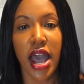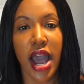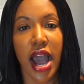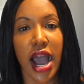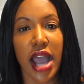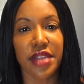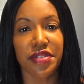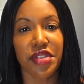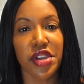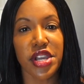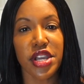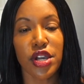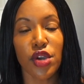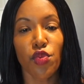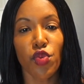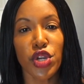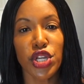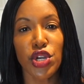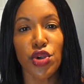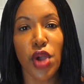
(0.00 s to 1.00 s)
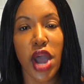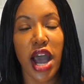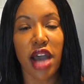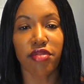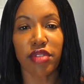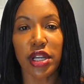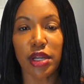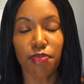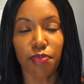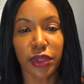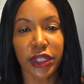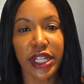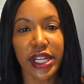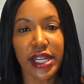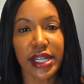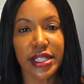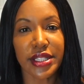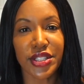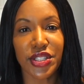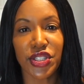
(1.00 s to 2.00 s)
I think when you have
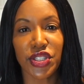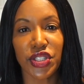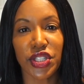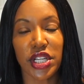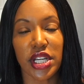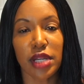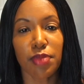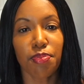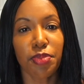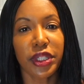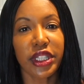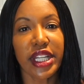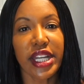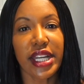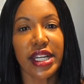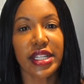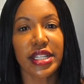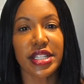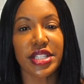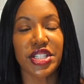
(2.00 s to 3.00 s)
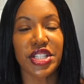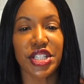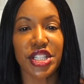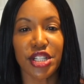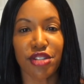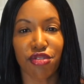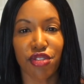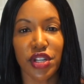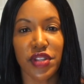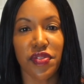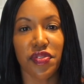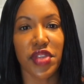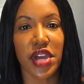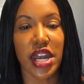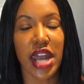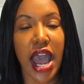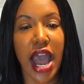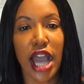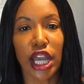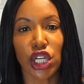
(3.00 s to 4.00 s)
implants, implant is different than
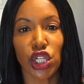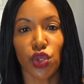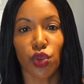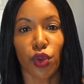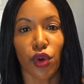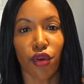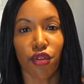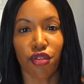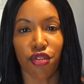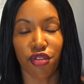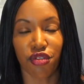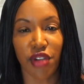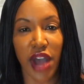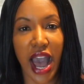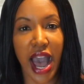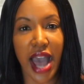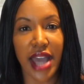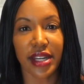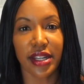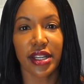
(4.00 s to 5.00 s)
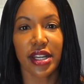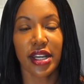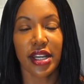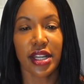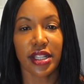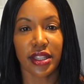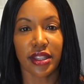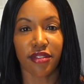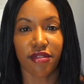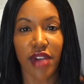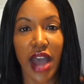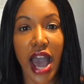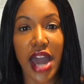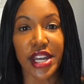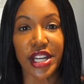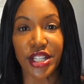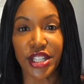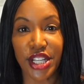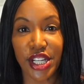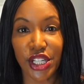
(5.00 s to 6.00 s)
actual
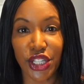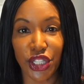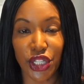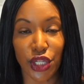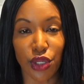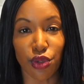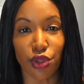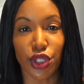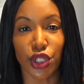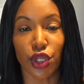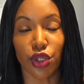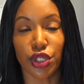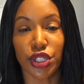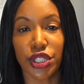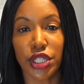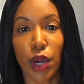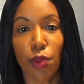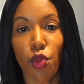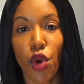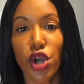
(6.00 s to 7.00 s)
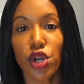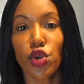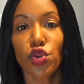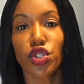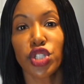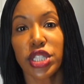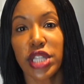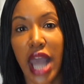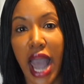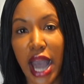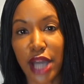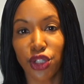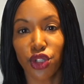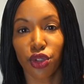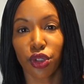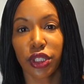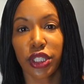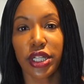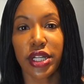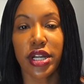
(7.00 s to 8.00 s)
fatty tissue. So someone who's
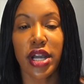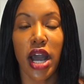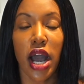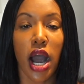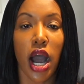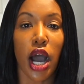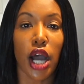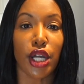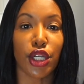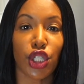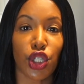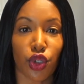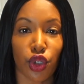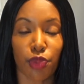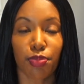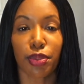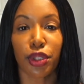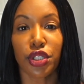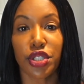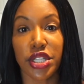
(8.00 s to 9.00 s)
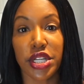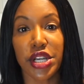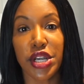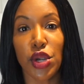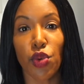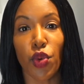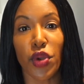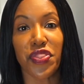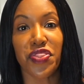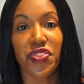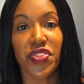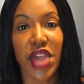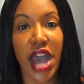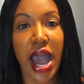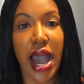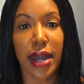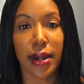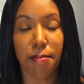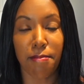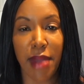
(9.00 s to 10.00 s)
naturally a triple D with
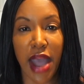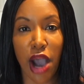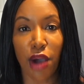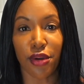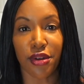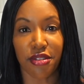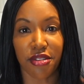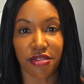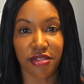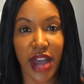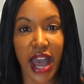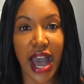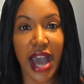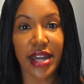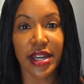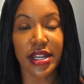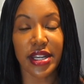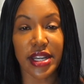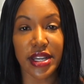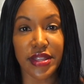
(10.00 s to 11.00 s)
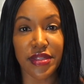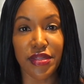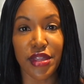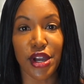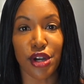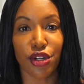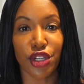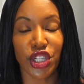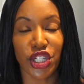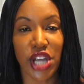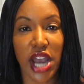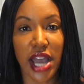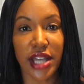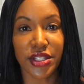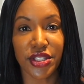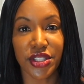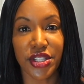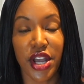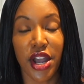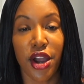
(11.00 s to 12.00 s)
that amount of fat in their
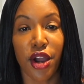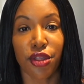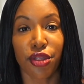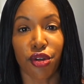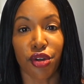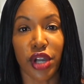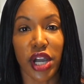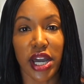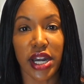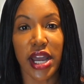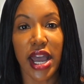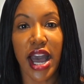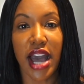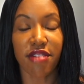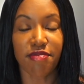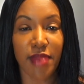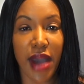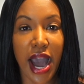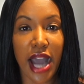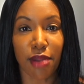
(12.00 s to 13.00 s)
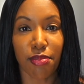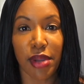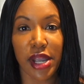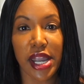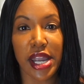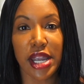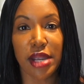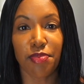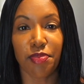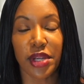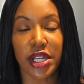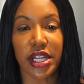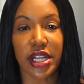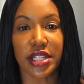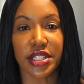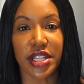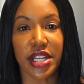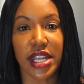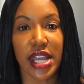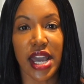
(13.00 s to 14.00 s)
chest, they're gonna have back pain
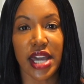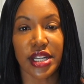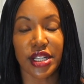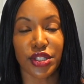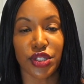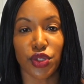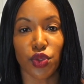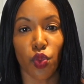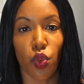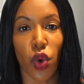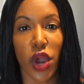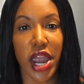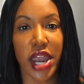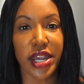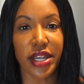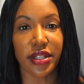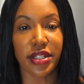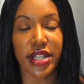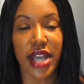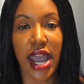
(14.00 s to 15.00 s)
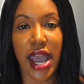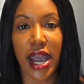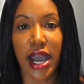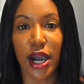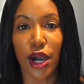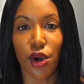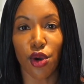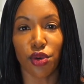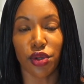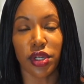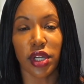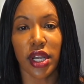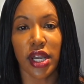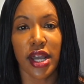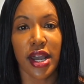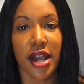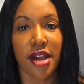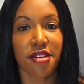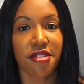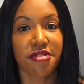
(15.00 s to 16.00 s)
because, again, it's weighing down.
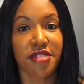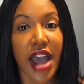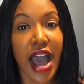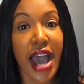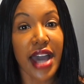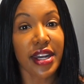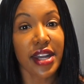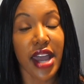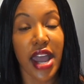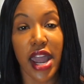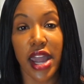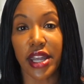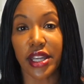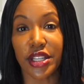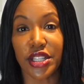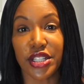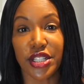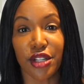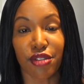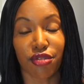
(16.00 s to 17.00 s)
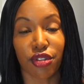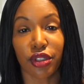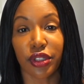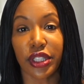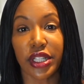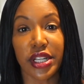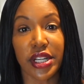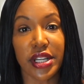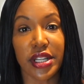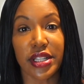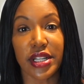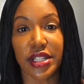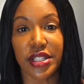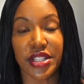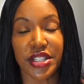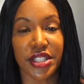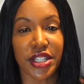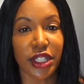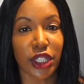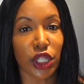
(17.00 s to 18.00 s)
Fat hangs differently than
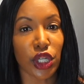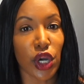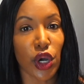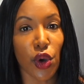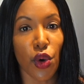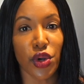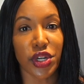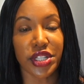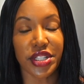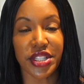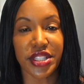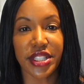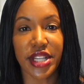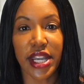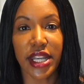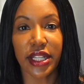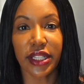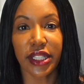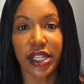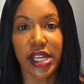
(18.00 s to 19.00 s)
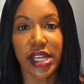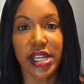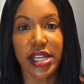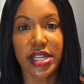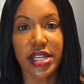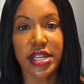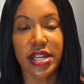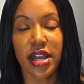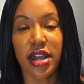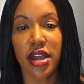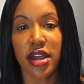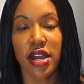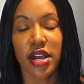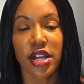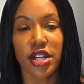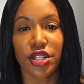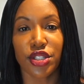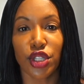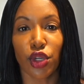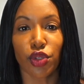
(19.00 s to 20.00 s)
silicone and saline,
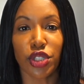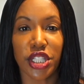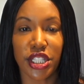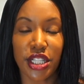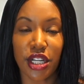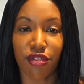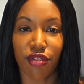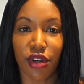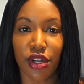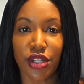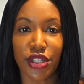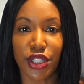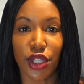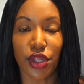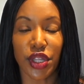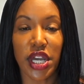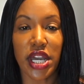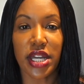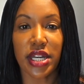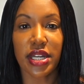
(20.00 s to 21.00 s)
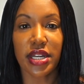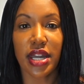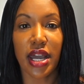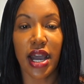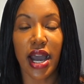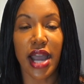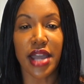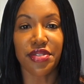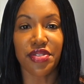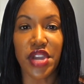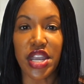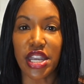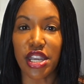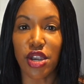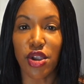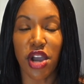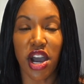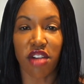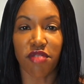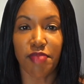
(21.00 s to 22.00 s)
so it's different. So then I think
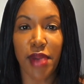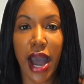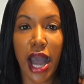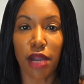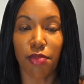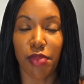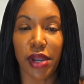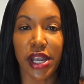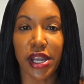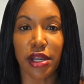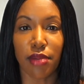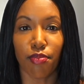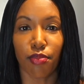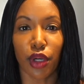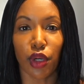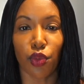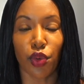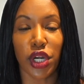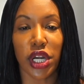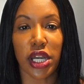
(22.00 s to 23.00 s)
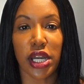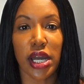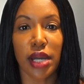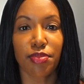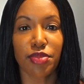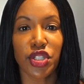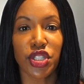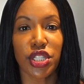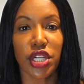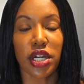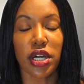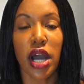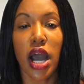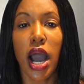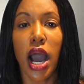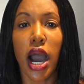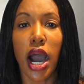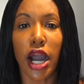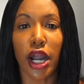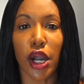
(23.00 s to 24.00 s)
you have back pain. But when it comes to
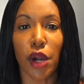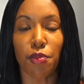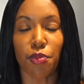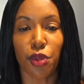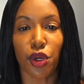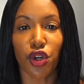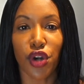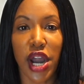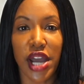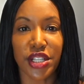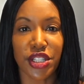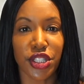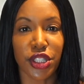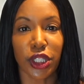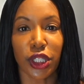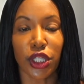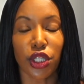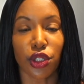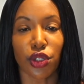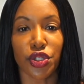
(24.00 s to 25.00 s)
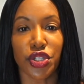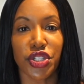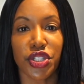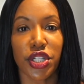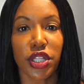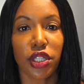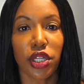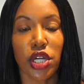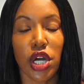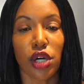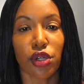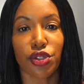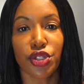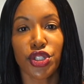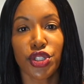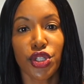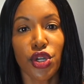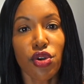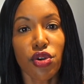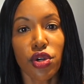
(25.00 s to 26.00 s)
a compressed little silicone
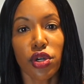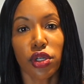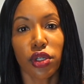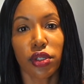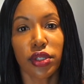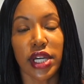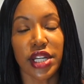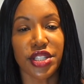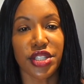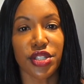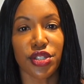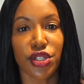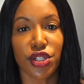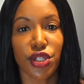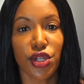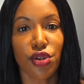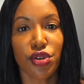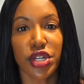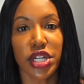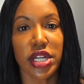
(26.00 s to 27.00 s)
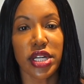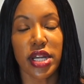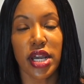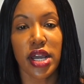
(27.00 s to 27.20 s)
circle that's inserted,